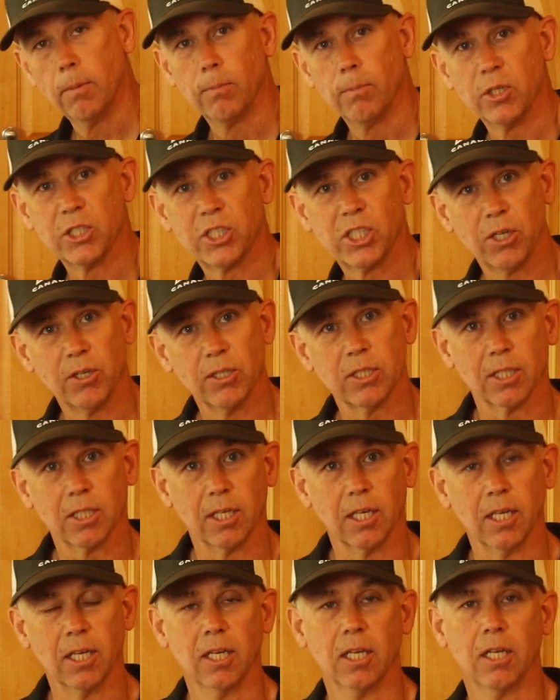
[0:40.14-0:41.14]
But
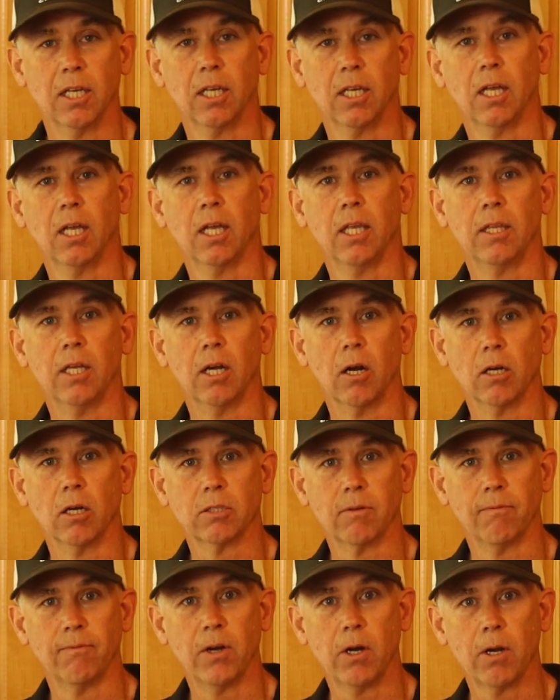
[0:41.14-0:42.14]
seriously, there are
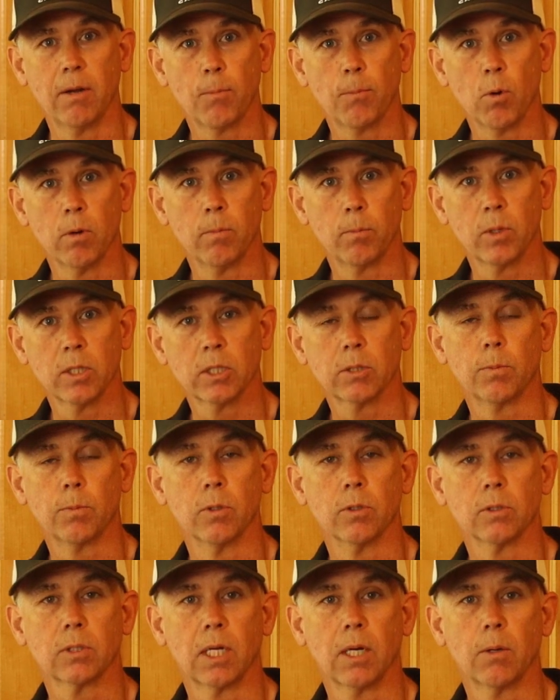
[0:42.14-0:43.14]
some very important
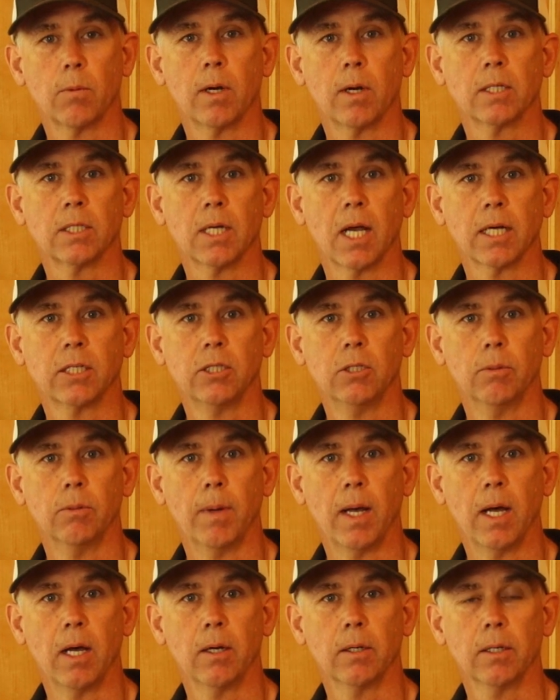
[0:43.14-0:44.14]
principles that I want to talk to you
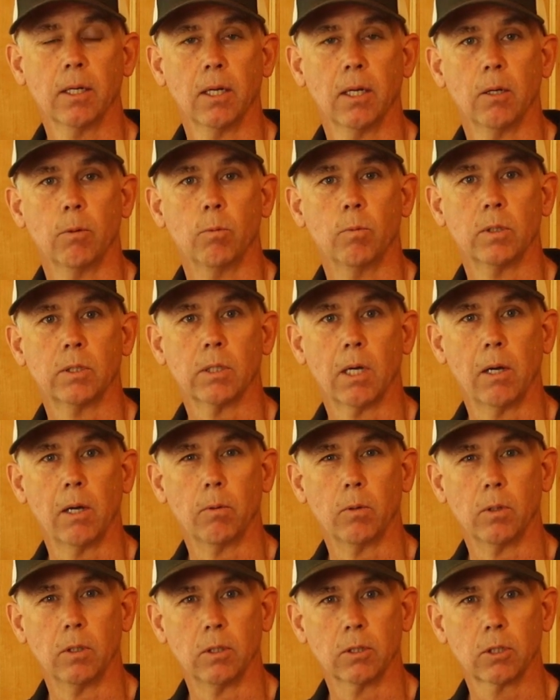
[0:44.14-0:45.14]
about, which I
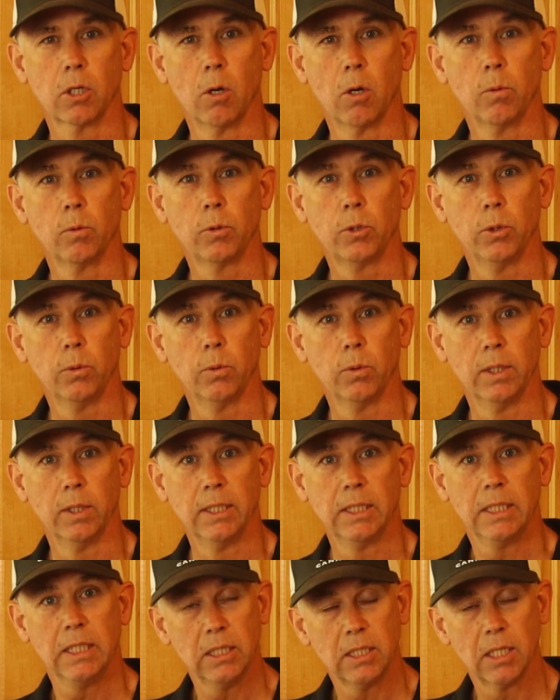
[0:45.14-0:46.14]
will go to
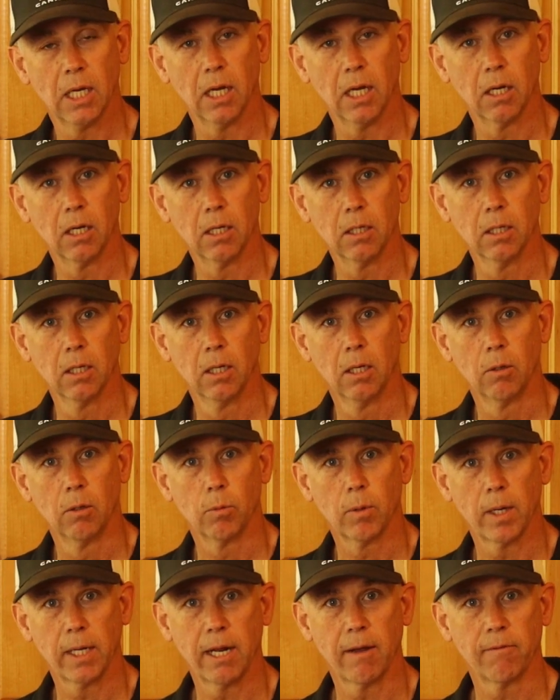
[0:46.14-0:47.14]
in detail
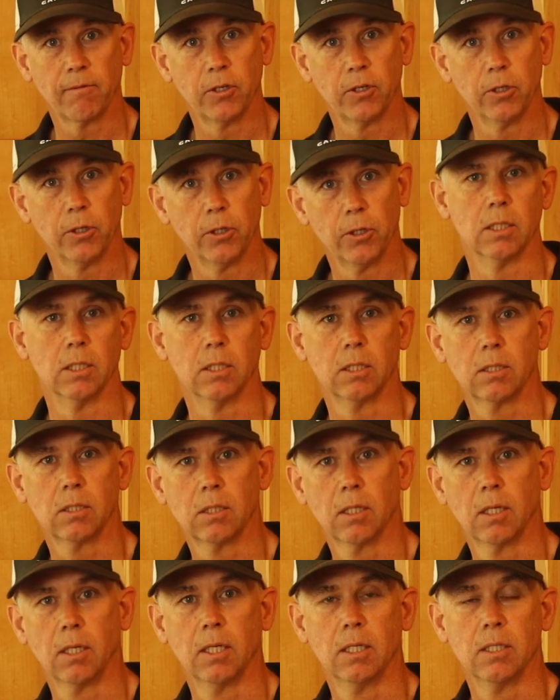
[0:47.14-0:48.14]
right after
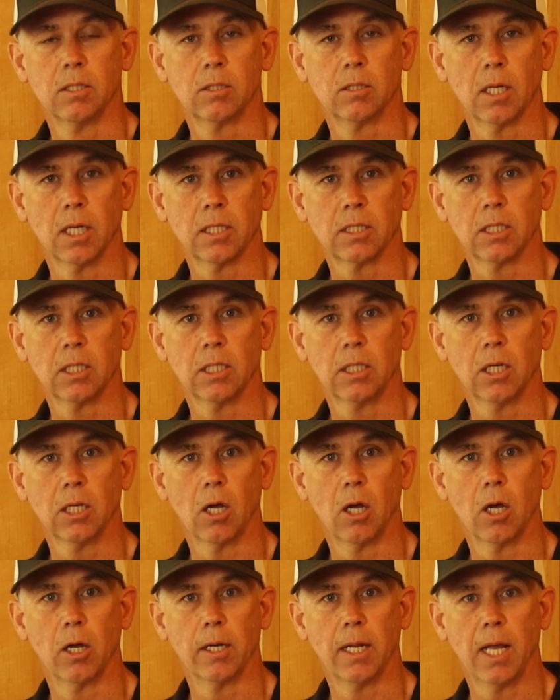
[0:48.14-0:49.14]
this session
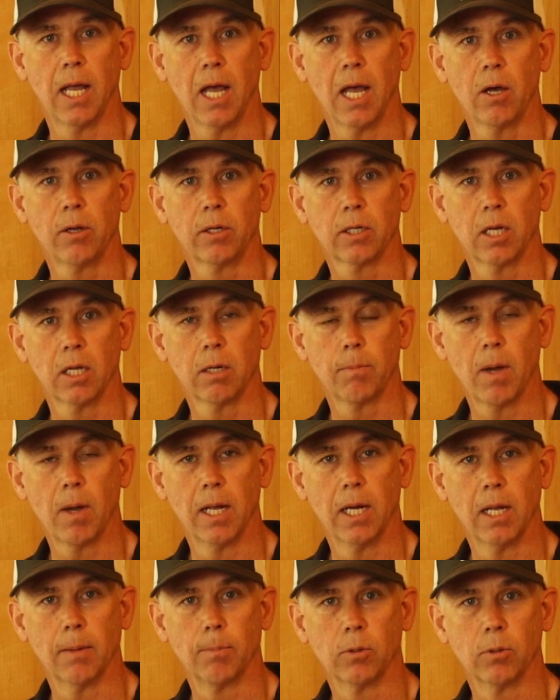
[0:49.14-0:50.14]
on how to cut a
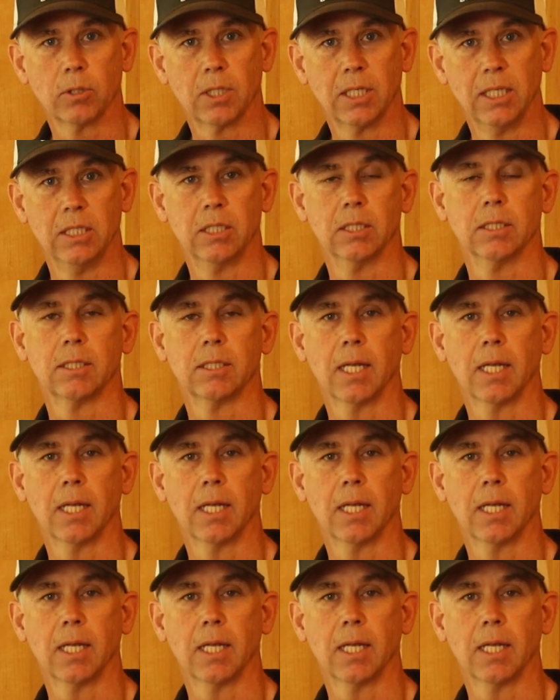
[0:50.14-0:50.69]
pineapple Tahitian